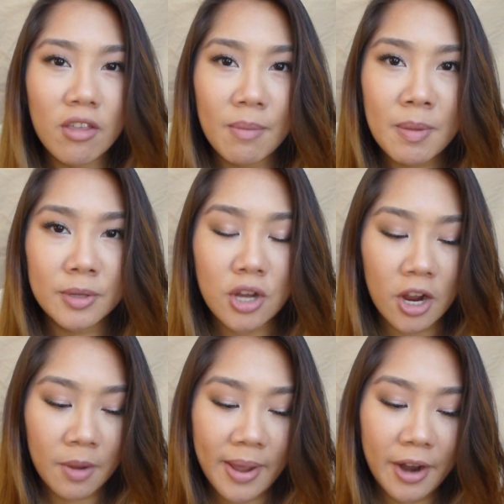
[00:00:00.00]
hear a lot of people
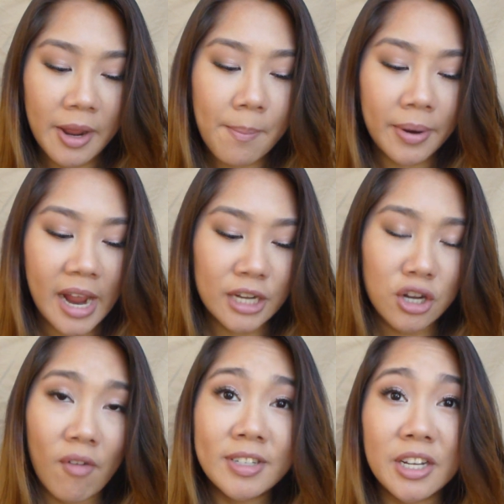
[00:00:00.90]
talk about it, but I
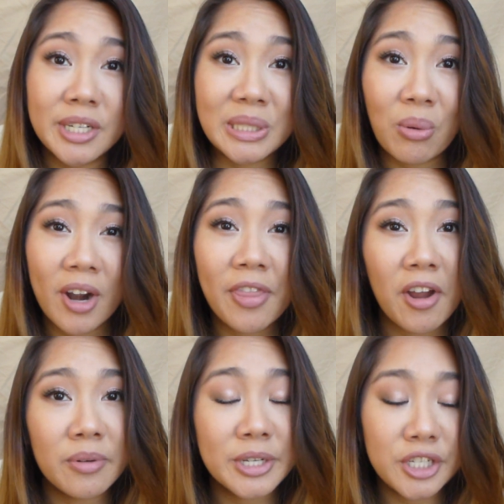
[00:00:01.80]
saw this in store and I
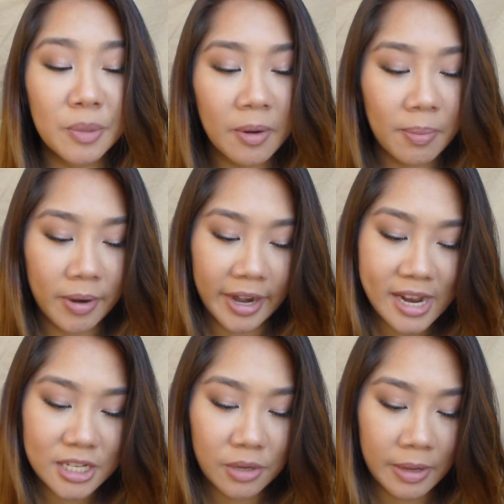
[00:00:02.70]
thought it was super
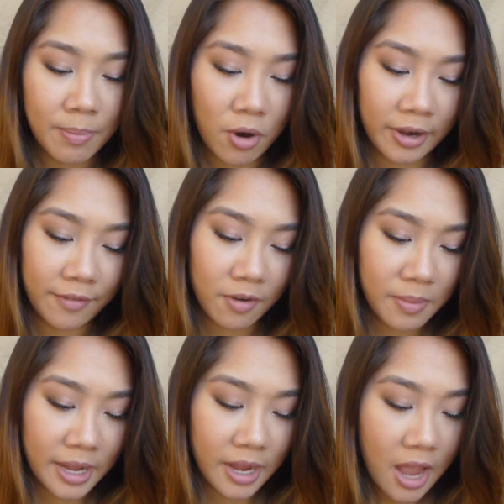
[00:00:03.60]
pretty, so he bought it for
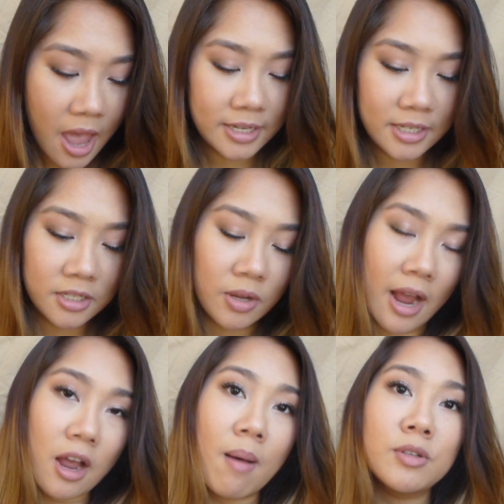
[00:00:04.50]
me. This
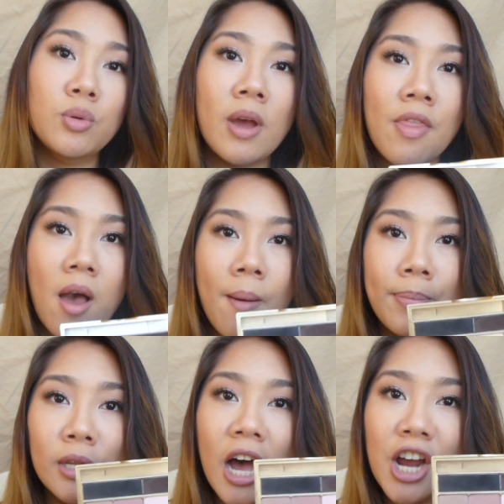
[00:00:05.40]
comes with a
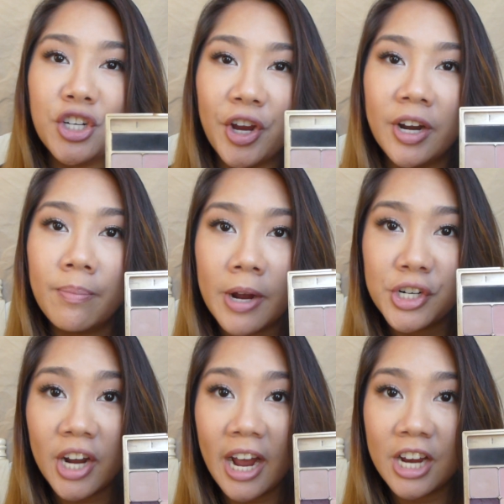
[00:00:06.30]
blush and a
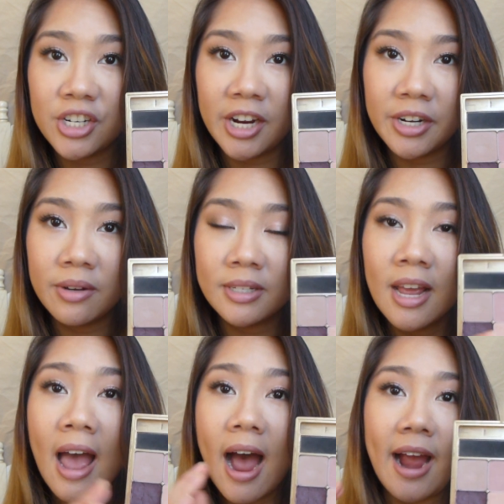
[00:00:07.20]
bunch of
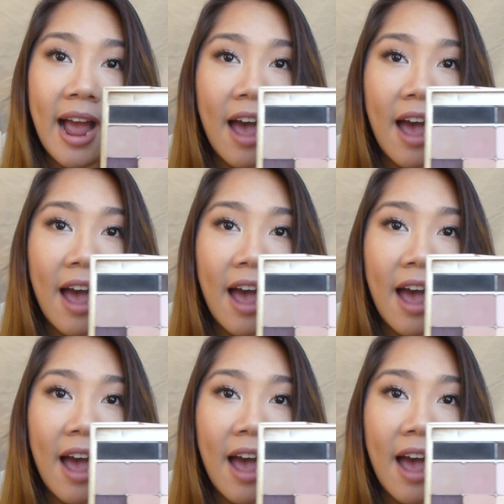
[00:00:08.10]
eyeshadows. I